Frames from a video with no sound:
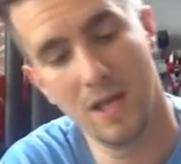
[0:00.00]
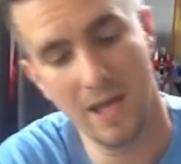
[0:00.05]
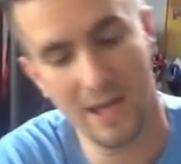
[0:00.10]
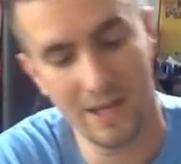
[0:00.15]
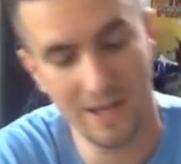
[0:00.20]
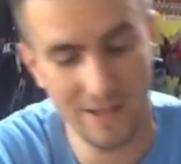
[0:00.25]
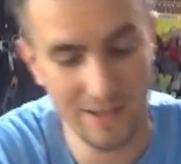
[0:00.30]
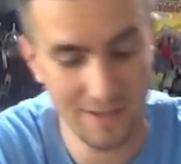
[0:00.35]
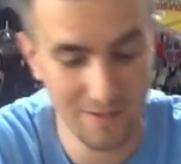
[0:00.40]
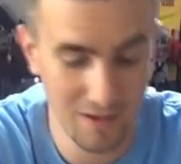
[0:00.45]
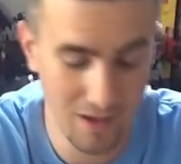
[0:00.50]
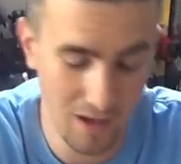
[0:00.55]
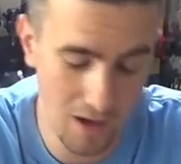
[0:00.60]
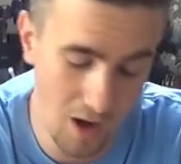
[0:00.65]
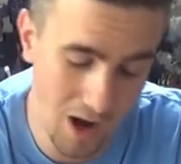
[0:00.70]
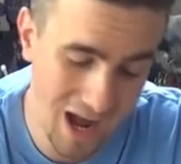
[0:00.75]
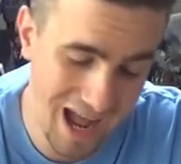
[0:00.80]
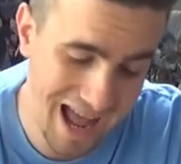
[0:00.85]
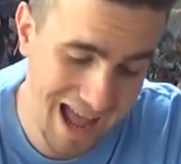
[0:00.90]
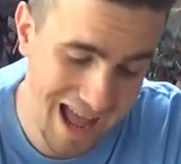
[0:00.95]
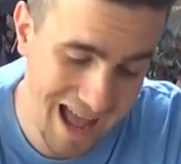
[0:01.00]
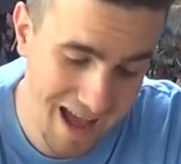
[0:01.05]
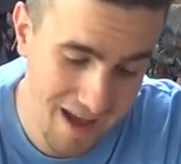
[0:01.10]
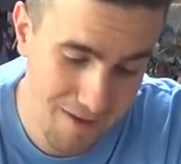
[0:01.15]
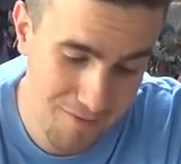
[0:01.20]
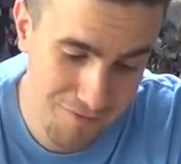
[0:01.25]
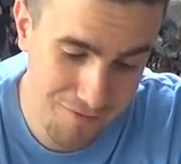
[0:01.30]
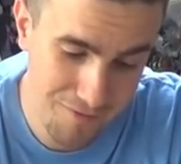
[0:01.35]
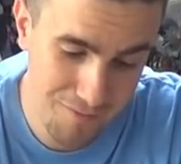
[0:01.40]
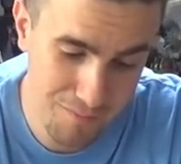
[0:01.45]
And I
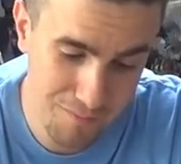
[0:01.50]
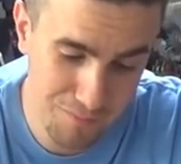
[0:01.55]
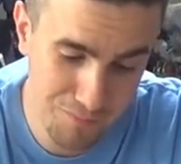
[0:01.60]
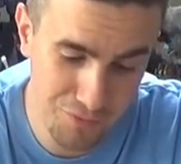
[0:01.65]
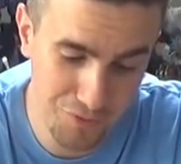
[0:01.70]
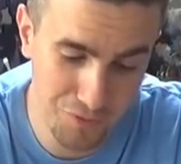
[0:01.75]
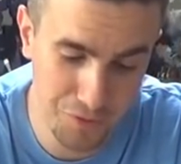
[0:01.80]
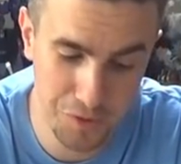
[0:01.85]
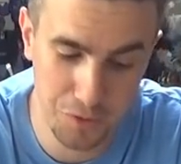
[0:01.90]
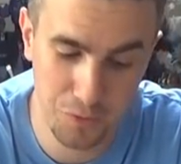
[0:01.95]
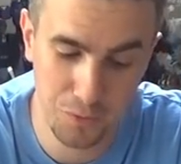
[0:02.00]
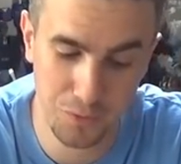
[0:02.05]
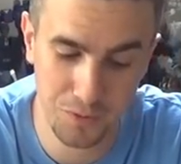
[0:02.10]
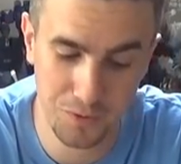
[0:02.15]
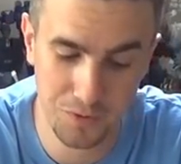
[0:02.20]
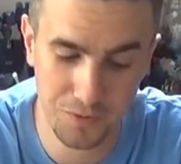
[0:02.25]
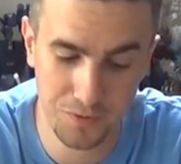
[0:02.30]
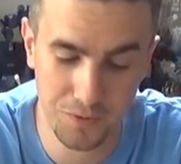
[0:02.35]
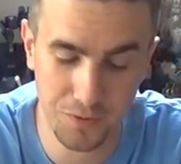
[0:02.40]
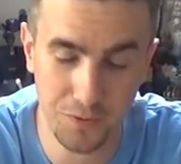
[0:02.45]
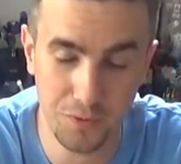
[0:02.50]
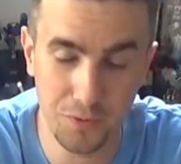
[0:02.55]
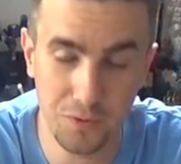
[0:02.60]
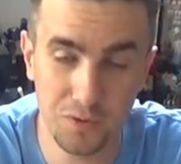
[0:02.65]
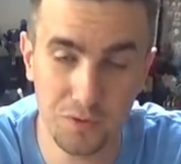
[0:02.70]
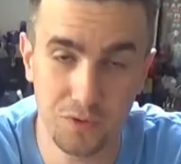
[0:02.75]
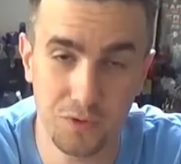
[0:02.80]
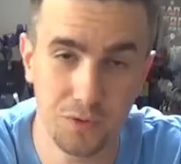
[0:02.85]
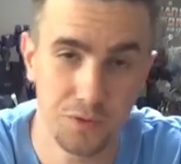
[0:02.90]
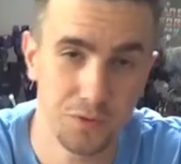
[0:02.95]
have pre-ordered
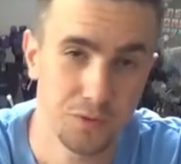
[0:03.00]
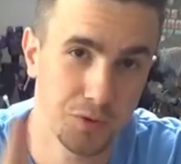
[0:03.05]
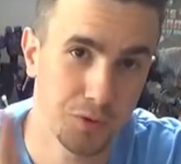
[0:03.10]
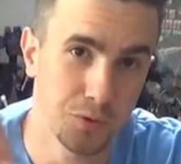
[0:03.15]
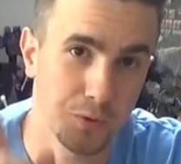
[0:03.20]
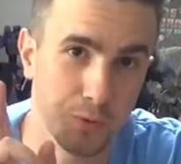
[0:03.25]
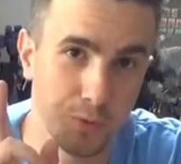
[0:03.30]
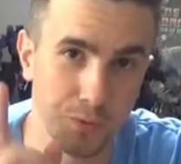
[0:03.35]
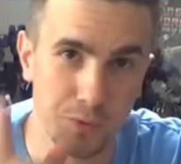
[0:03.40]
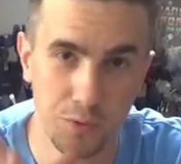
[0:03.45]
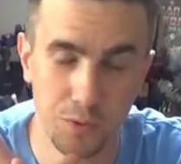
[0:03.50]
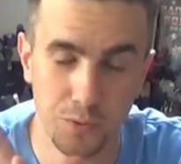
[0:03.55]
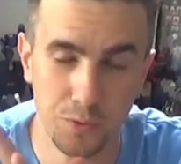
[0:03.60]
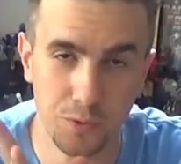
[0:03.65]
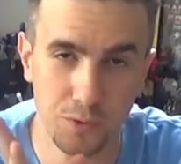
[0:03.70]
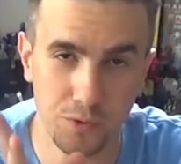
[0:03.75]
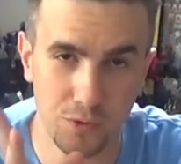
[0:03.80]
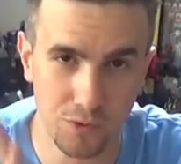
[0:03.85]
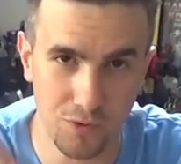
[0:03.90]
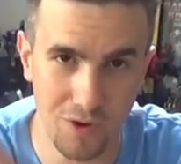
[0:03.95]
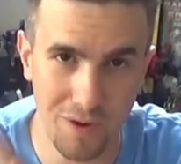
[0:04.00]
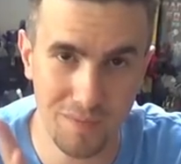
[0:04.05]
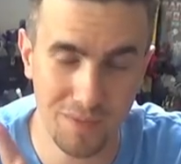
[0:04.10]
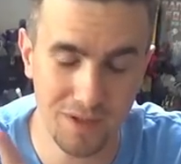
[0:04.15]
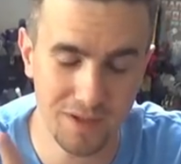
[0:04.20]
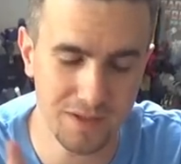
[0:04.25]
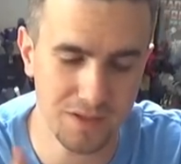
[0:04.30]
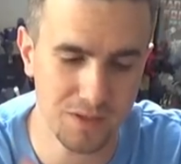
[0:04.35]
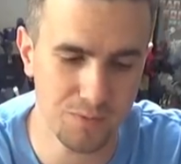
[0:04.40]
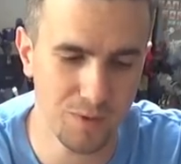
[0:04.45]
the two new
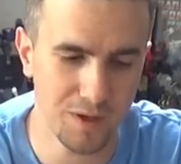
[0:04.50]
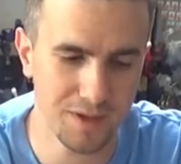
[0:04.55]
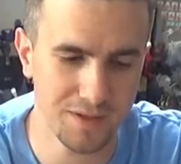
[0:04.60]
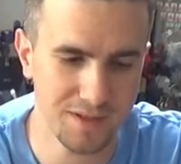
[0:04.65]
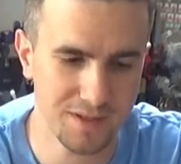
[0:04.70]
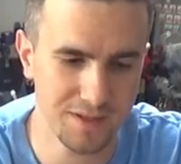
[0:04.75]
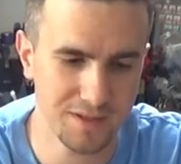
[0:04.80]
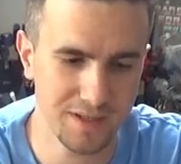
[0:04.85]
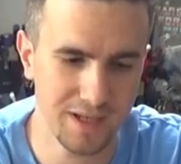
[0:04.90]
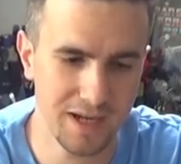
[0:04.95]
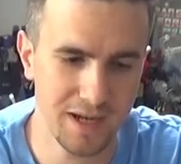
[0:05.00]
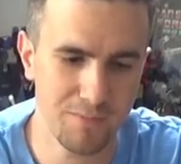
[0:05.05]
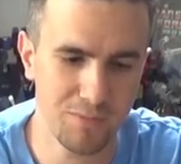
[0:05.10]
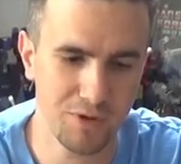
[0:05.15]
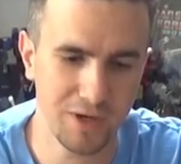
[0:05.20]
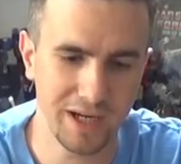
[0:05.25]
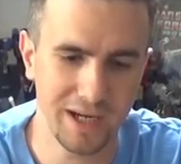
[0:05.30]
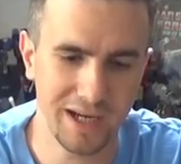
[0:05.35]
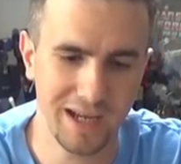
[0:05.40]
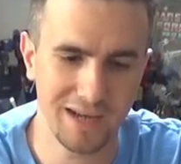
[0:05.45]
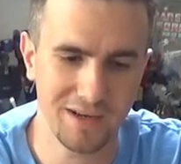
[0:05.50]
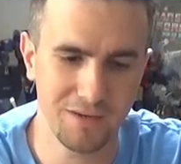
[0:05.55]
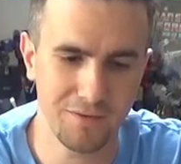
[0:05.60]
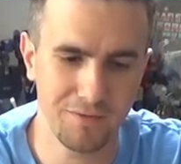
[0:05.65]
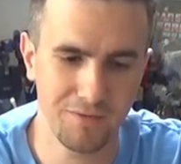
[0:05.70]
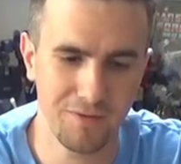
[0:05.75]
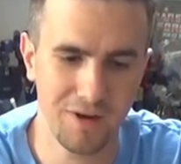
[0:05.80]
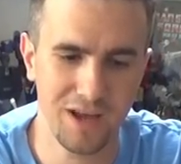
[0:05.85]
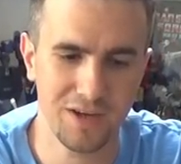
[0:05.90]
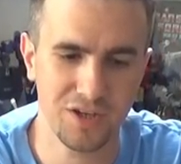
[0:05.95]
Gremlins ones that they're bringing out, the
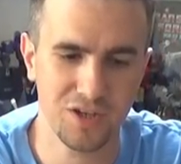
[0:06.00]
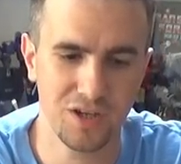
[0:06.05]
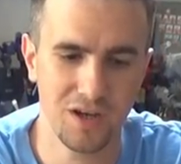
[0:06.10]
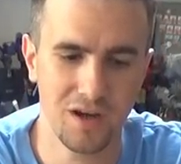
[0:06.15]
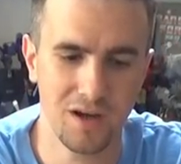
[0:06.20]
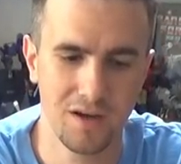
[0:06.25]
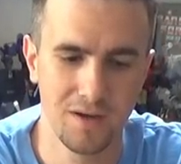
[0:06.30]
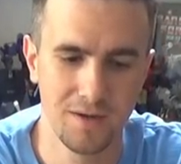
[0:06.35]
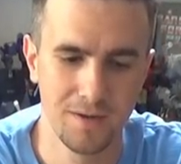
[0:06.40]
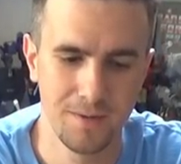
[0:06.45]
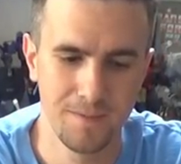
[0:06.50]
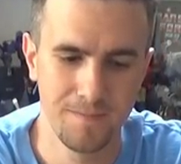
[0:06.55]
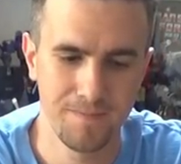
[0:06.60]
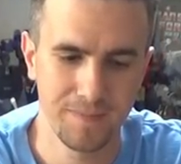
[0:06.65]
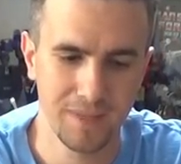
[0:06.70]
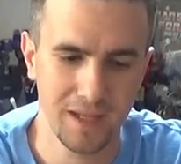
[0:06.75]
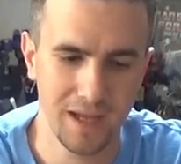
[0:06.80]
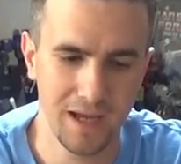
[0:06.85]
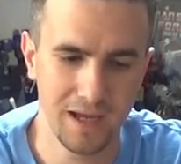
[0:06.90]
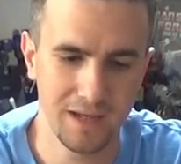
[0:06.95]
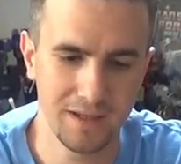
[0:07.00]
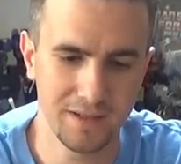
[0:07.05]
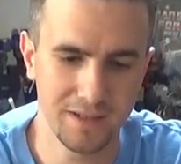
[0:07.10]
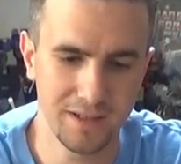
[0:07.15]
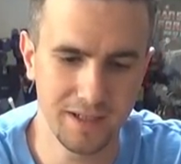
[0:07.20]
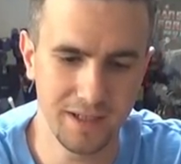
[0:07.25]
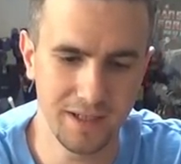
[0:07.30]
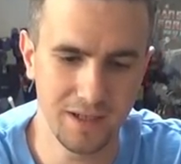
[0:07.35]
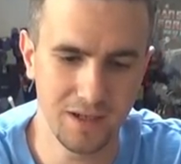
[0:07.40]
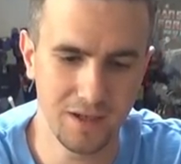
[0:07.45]
Flasher and
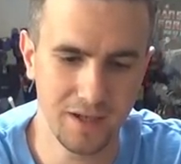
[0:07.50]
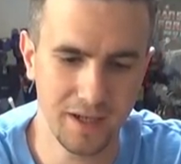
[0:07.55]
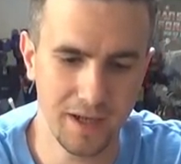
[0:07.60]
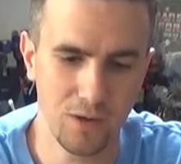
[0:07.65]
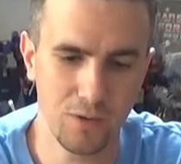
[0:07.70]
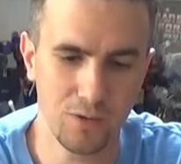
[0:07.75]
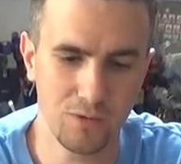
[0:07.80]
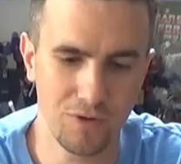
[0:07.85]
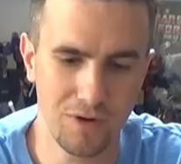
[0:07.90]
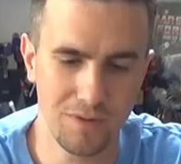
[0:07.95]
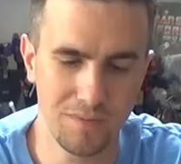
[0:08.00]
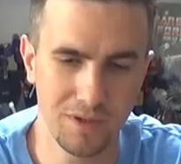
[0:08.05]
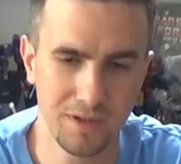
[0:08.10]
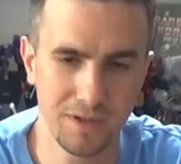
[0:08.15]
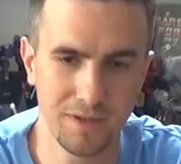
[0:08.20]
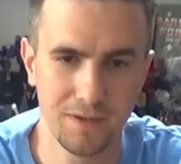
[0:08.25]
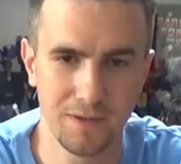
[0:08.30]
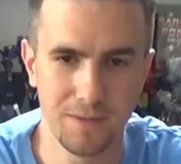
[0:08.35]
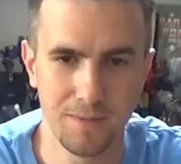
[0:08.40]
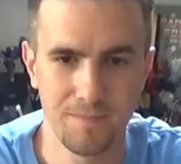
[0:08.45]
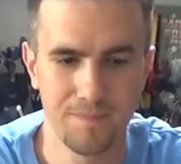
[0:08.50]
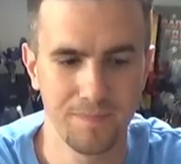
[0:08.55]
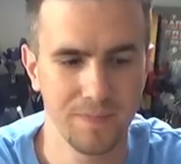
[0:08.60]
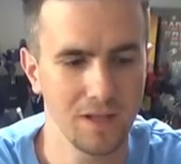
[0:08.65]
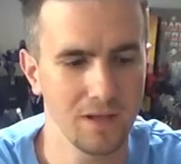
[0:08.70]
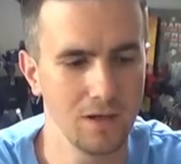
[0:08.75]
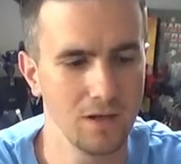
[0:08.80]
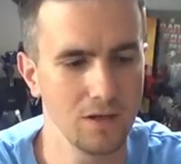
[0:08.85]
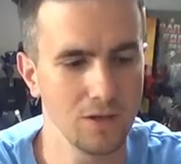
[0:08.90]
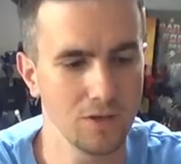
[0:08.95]
the Girl Gremlin,
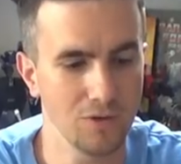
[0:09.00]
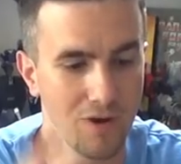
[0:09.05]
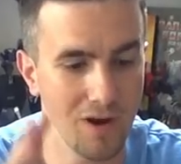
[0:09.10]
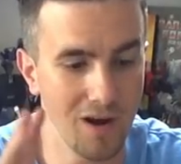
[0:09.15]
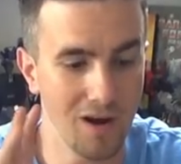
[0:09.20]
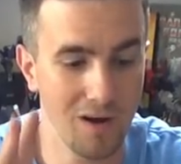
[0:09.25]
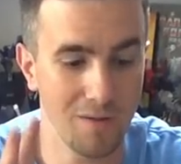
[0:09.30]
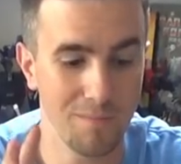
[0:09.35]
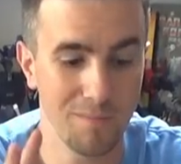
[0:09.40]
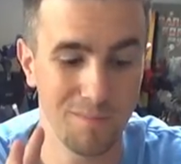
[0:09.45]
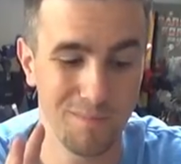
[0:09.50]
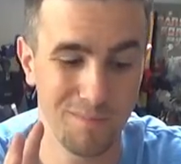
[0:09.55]
Greta.